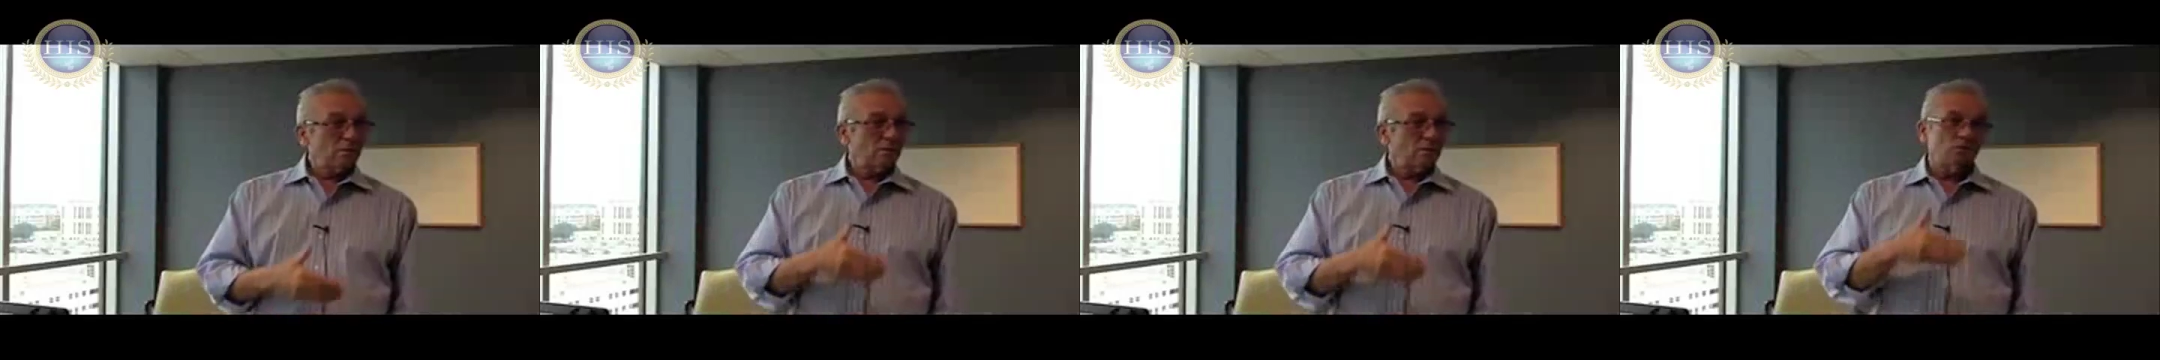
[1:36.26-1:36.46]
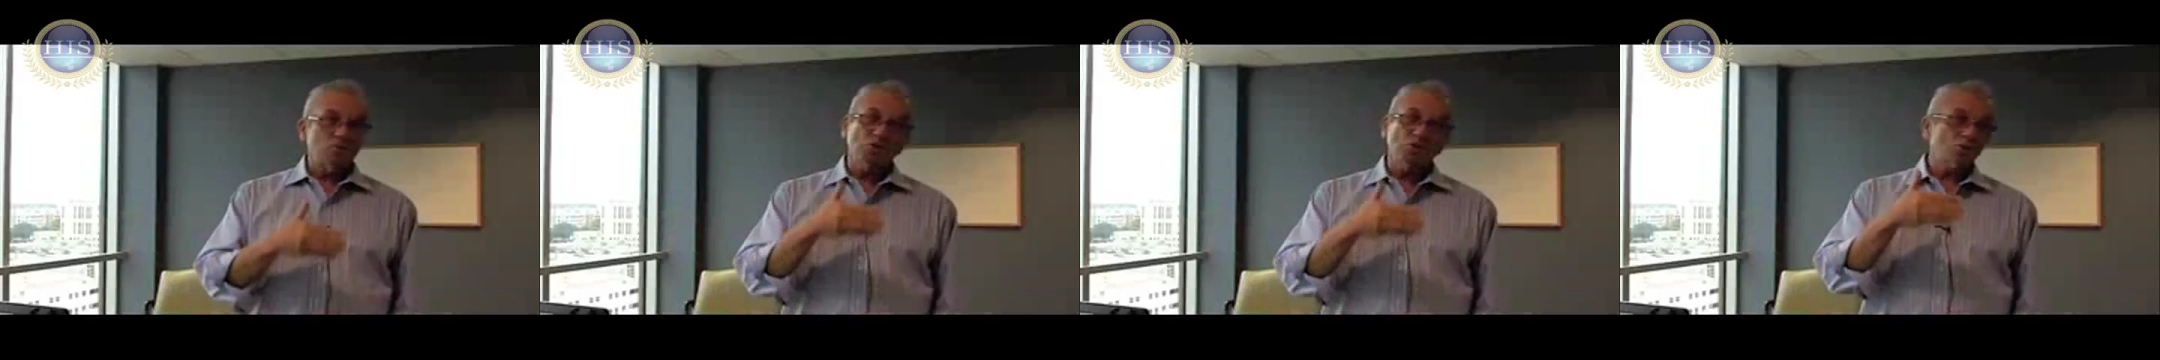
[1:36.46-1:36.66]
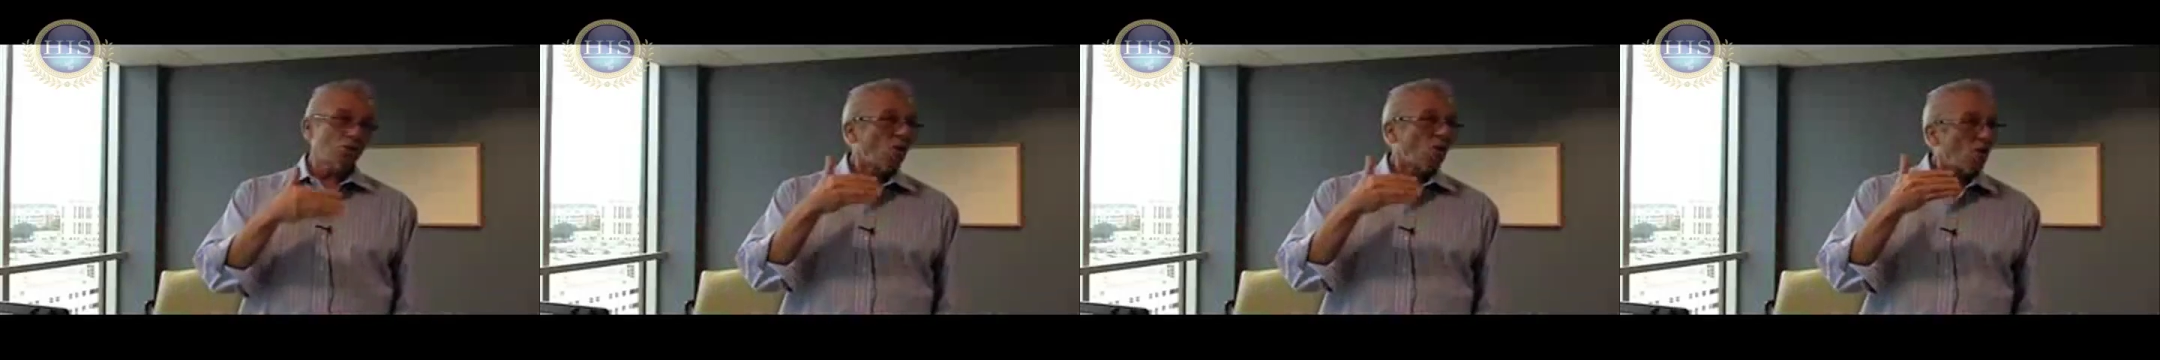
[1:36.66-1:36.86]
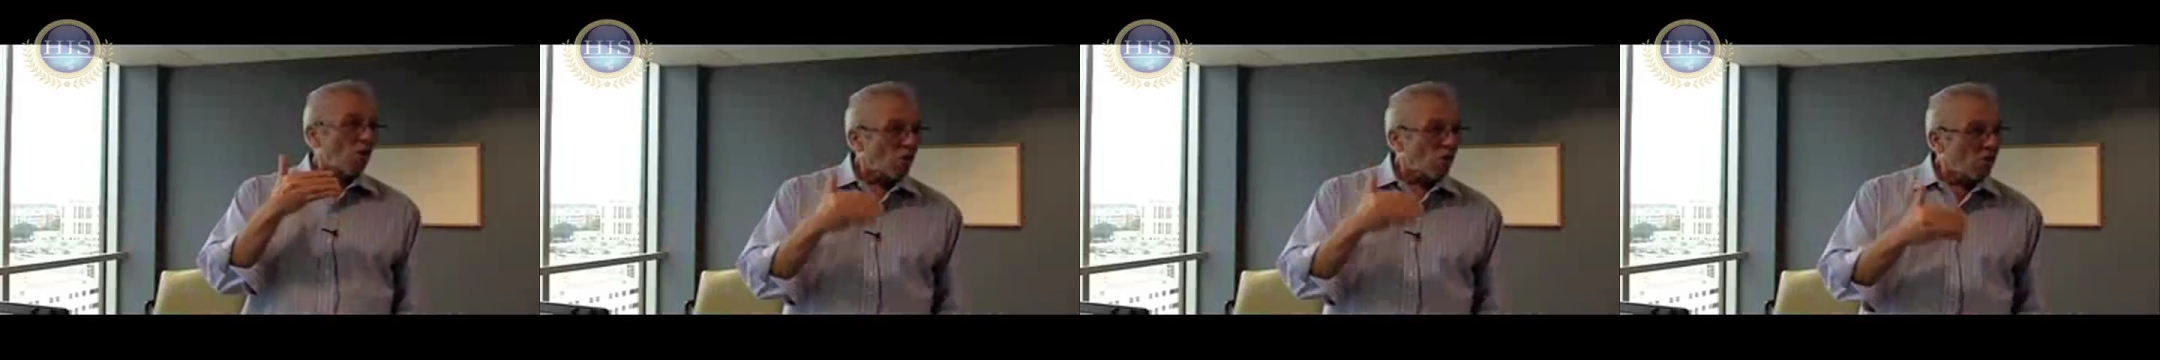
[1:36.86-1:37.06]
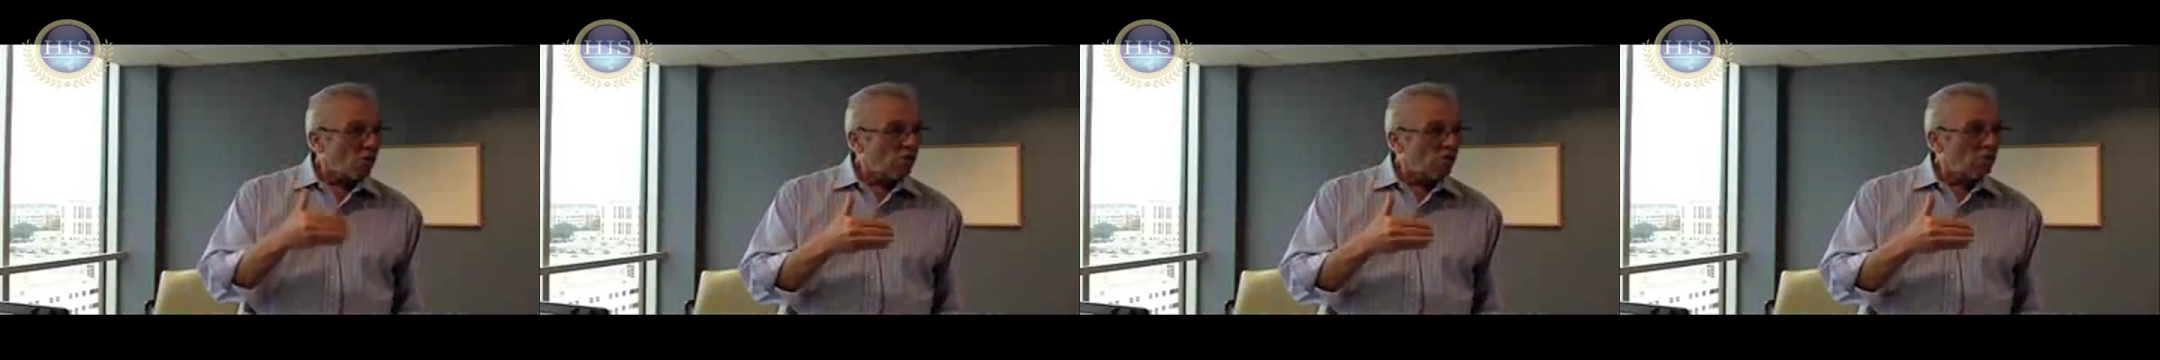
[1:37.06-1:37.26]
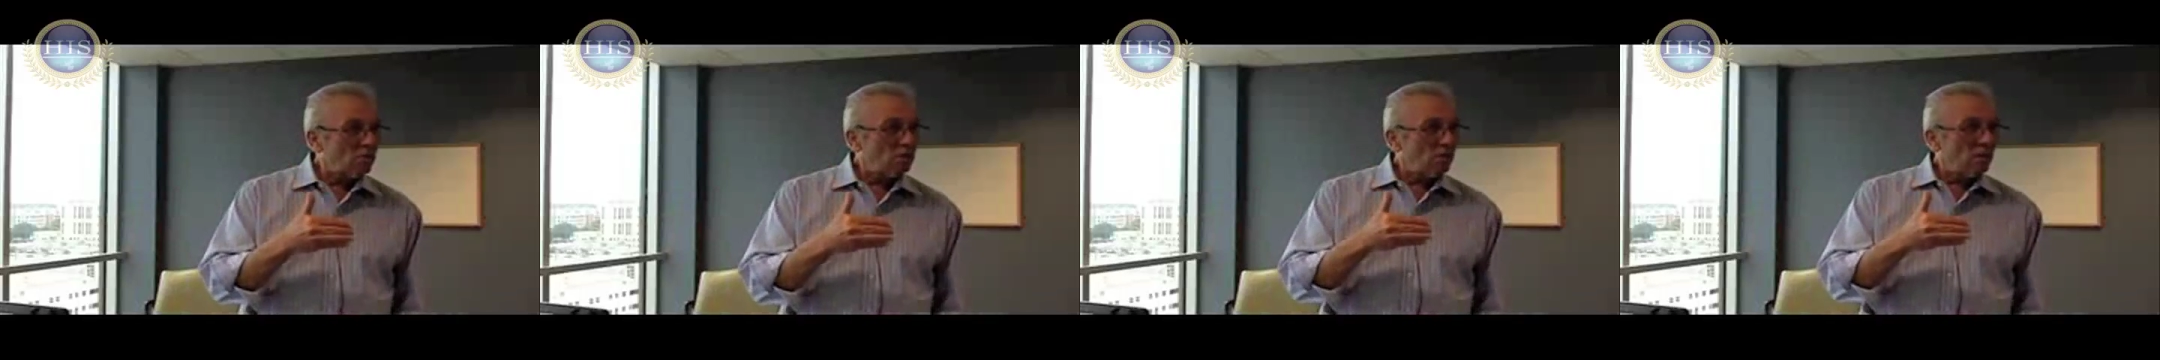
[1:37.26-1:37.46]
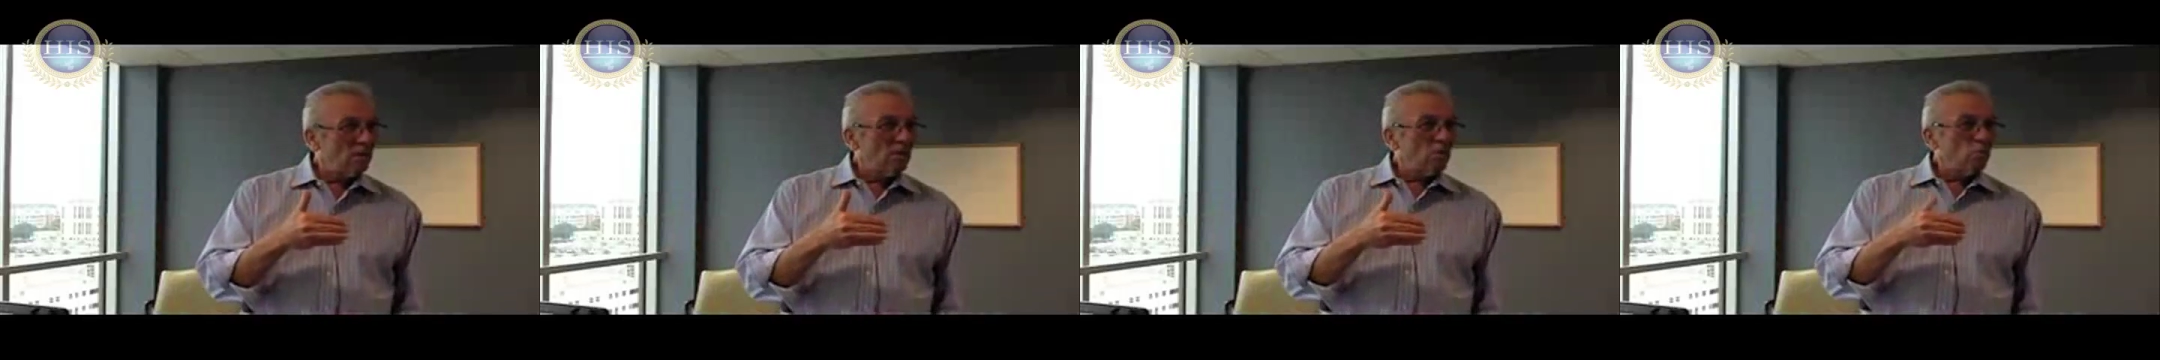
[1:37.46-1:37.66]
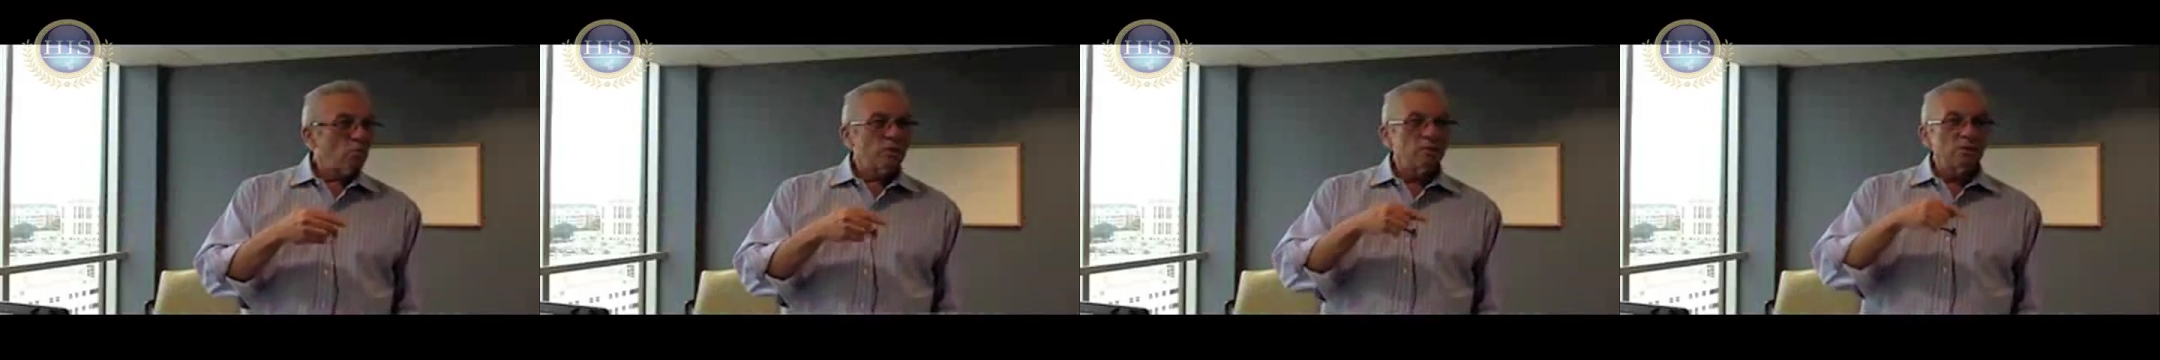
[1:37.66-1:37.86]
It's just hard
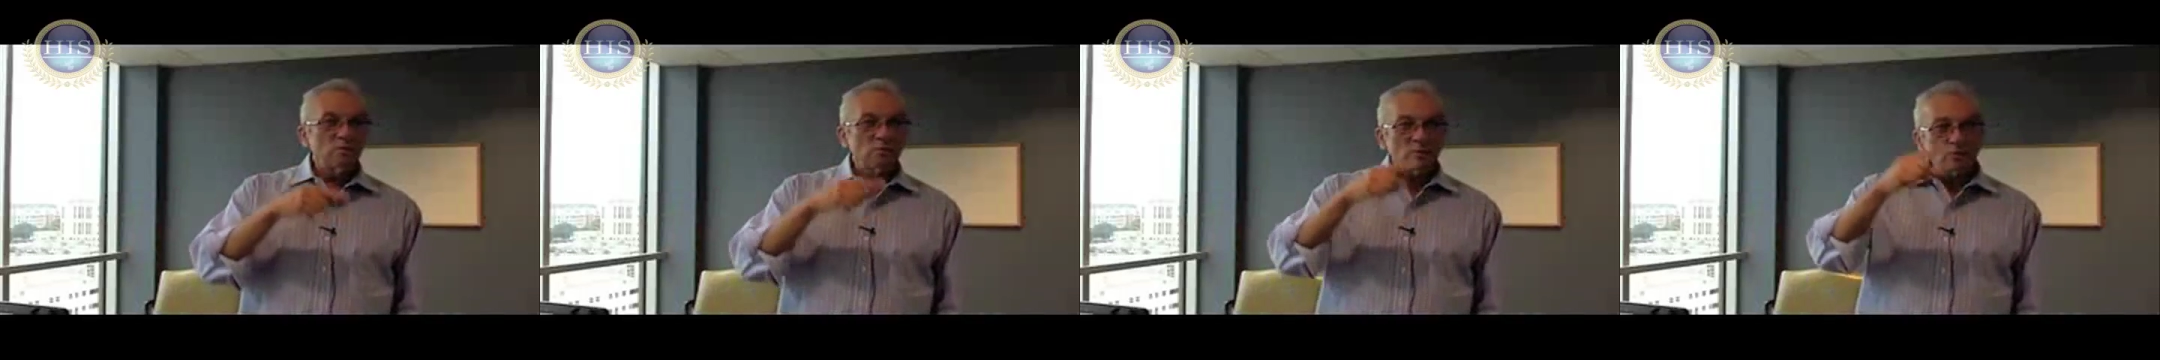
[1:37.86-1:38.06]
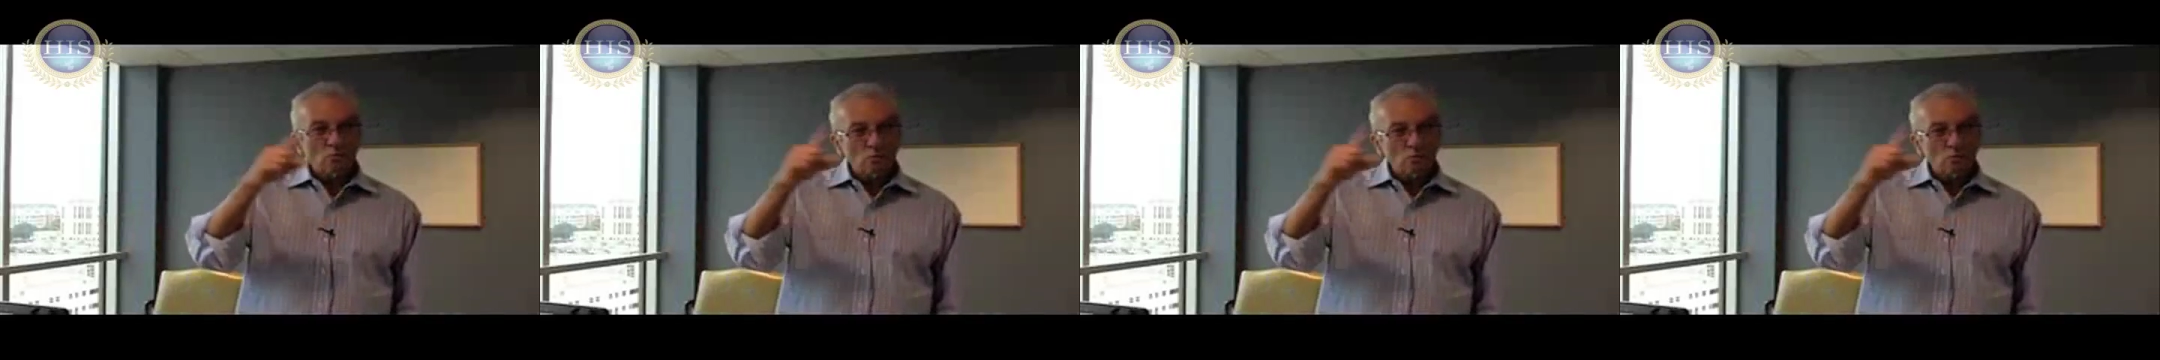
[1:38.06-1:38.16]
when you're in